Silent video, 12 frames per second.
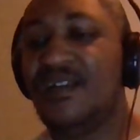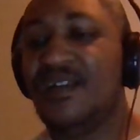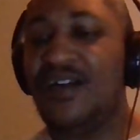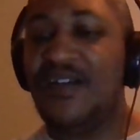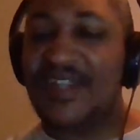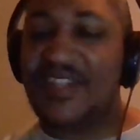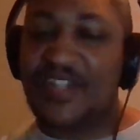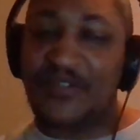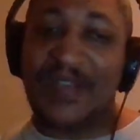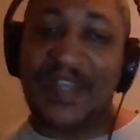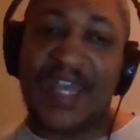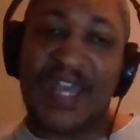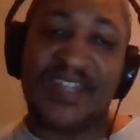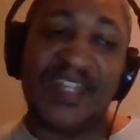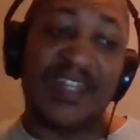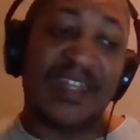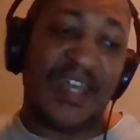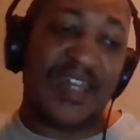All right, so we have
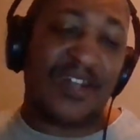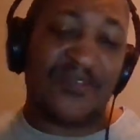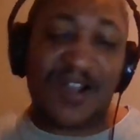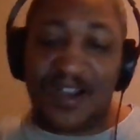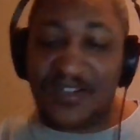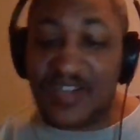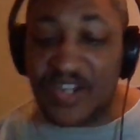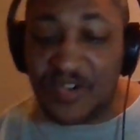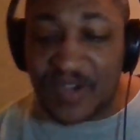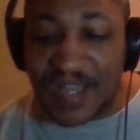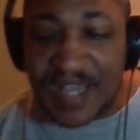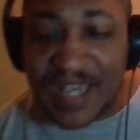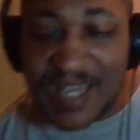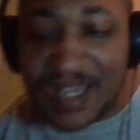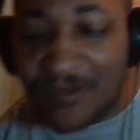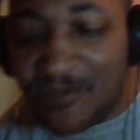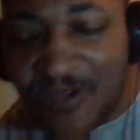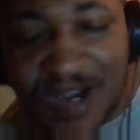the Edirol
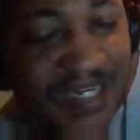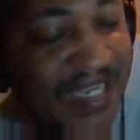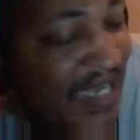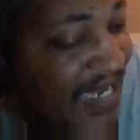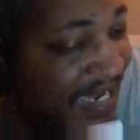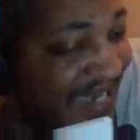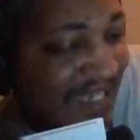UA-1A